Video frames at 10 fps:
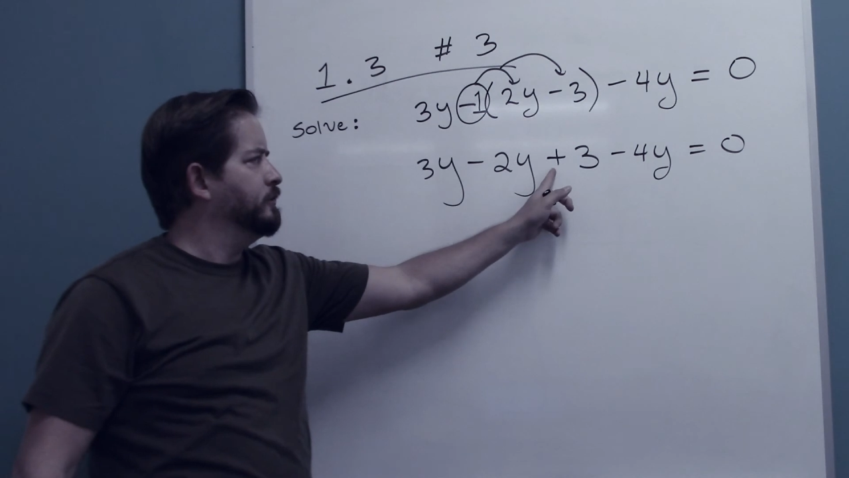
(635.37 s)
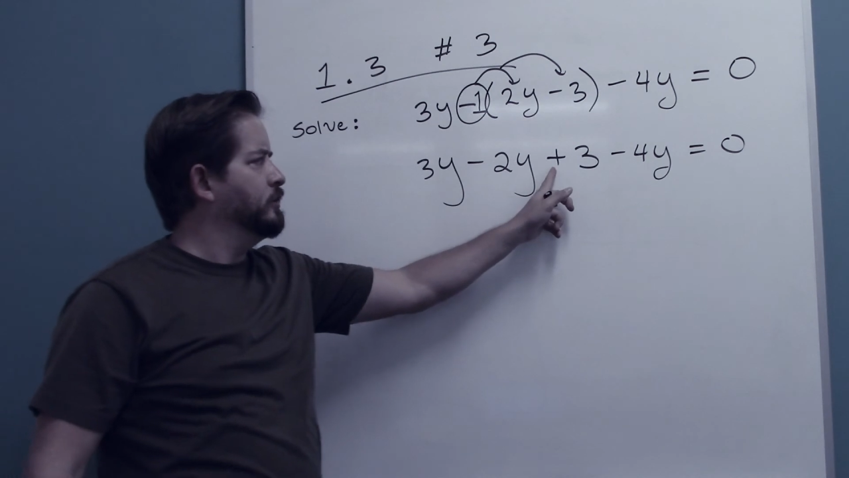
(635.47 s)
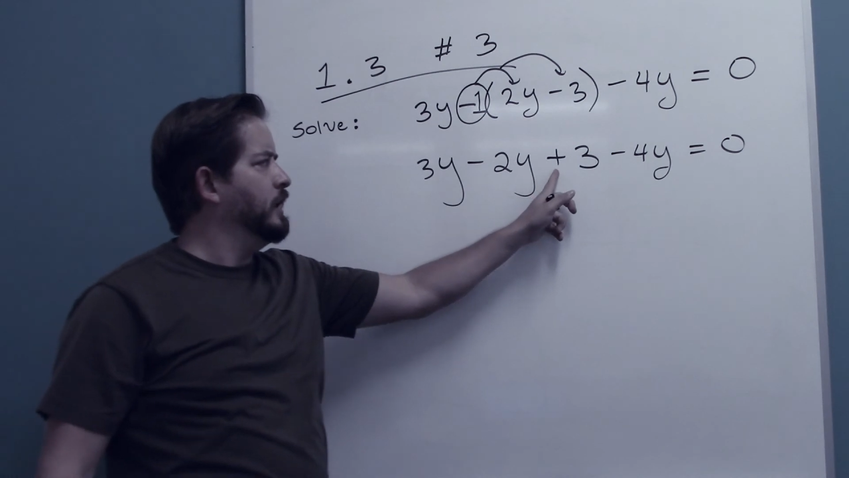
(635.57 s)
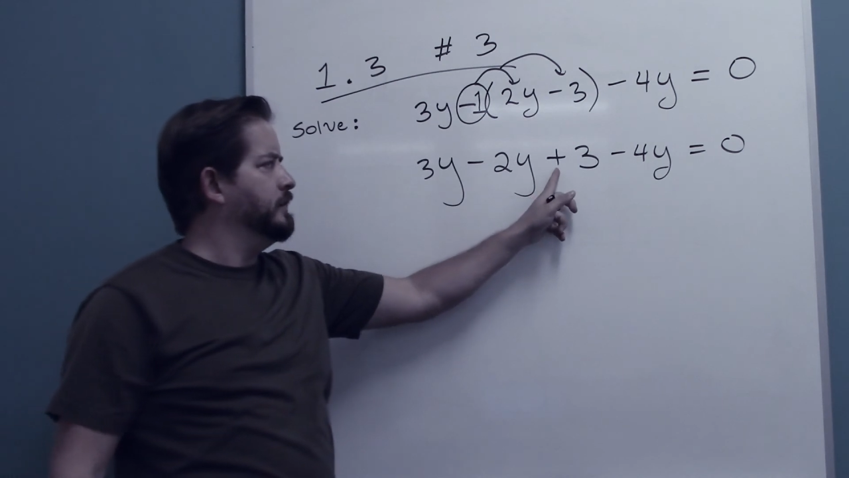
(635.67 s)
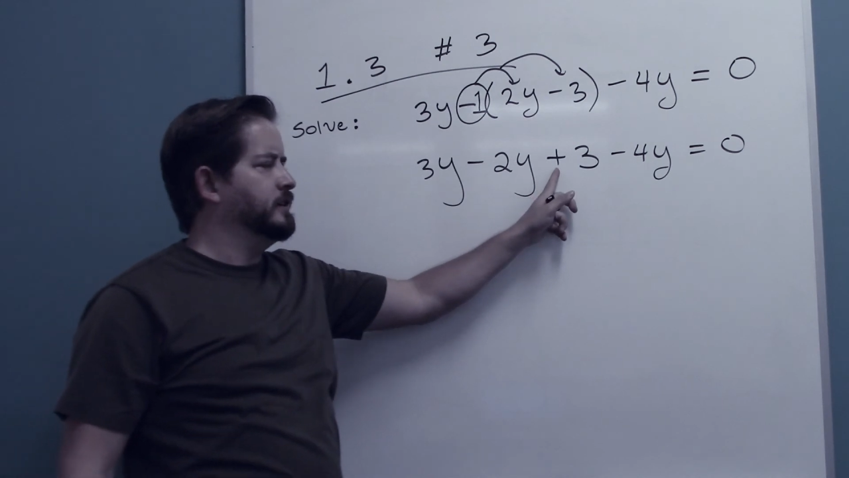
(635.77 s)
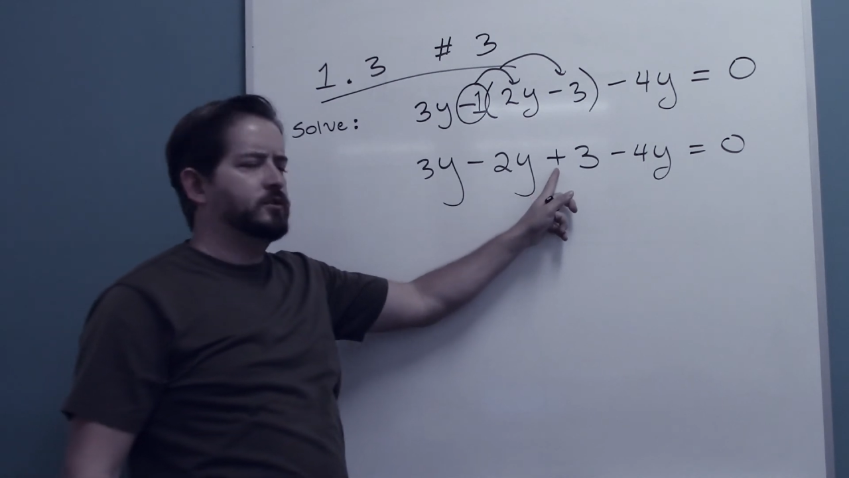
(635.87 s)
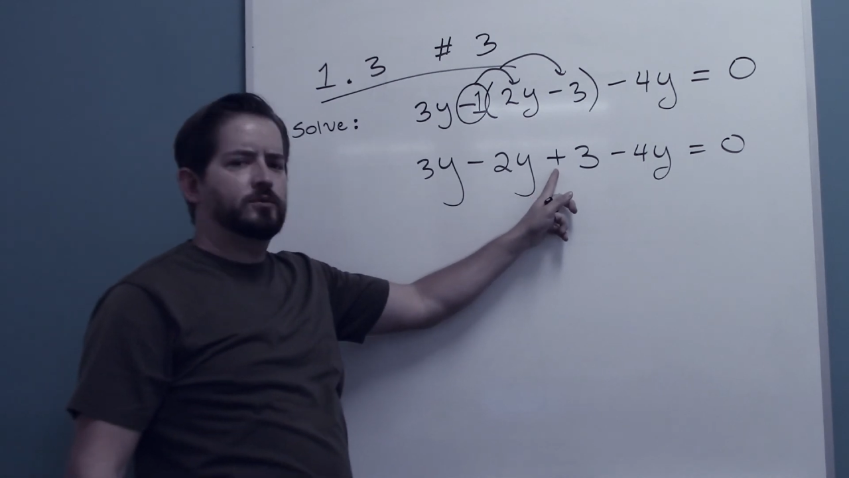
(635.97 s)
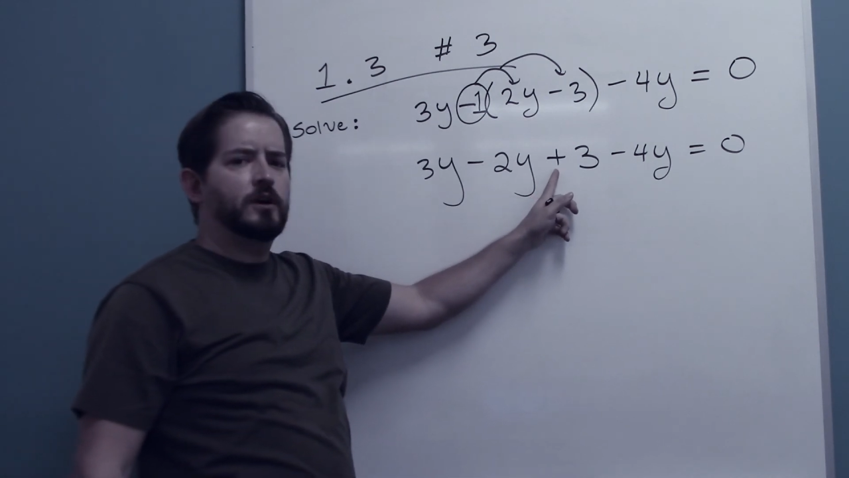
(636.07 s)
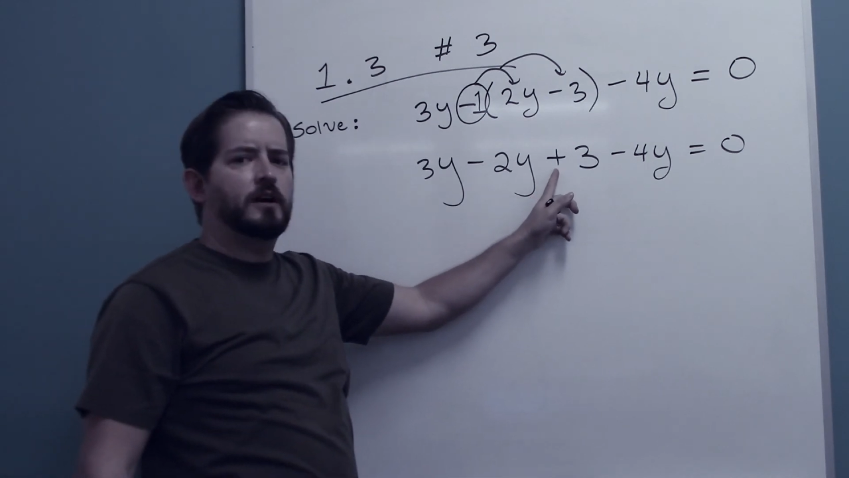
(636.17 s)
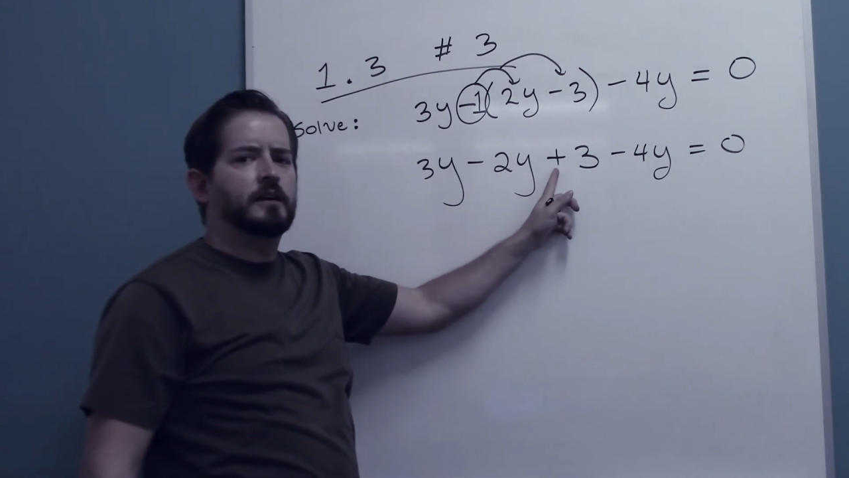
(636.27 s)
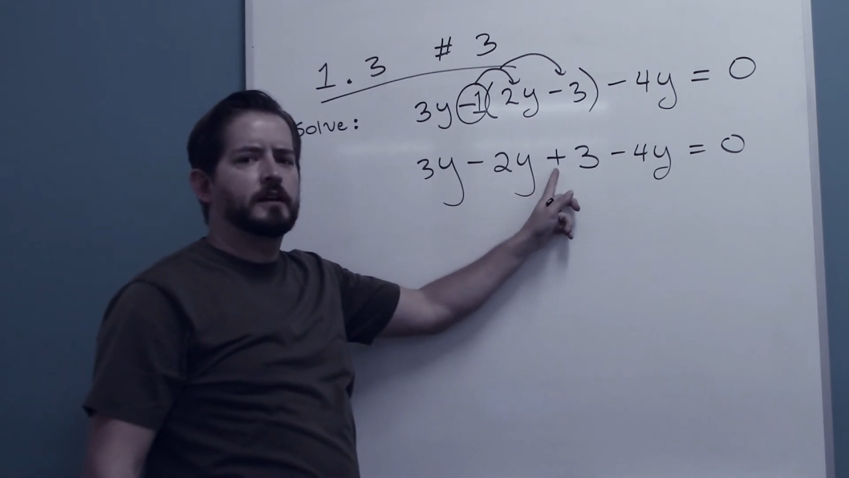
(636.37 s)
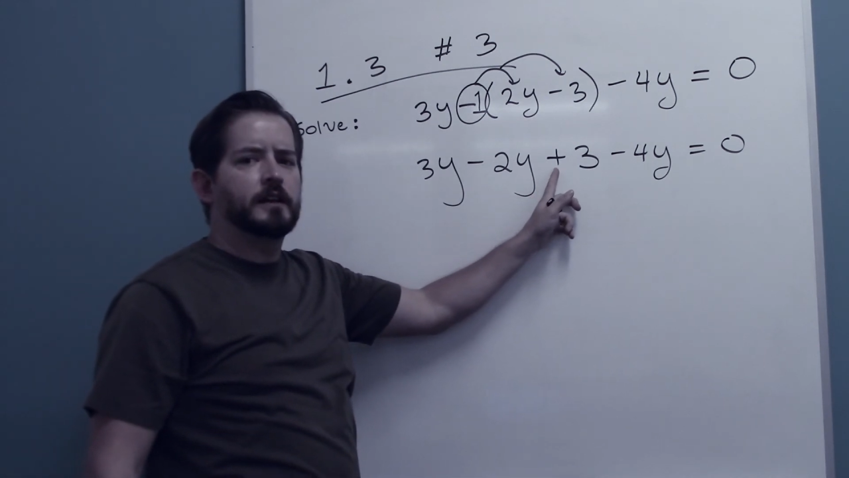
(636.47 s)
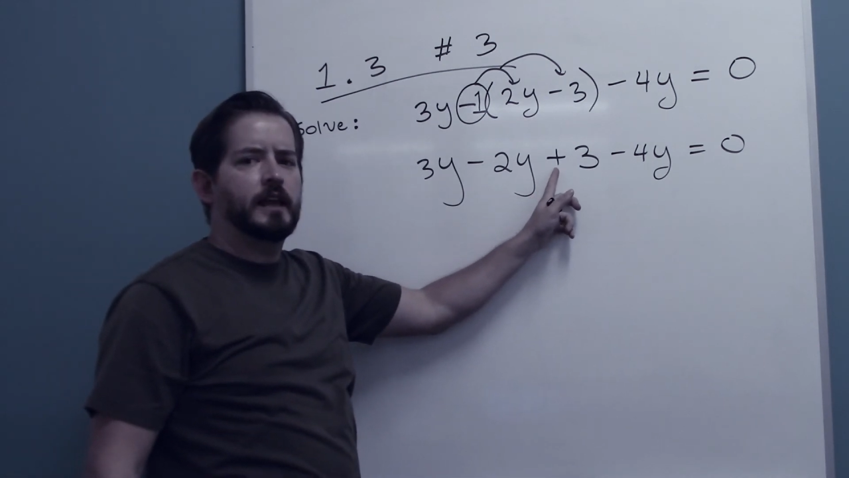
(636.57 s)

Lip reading: you got this wrong and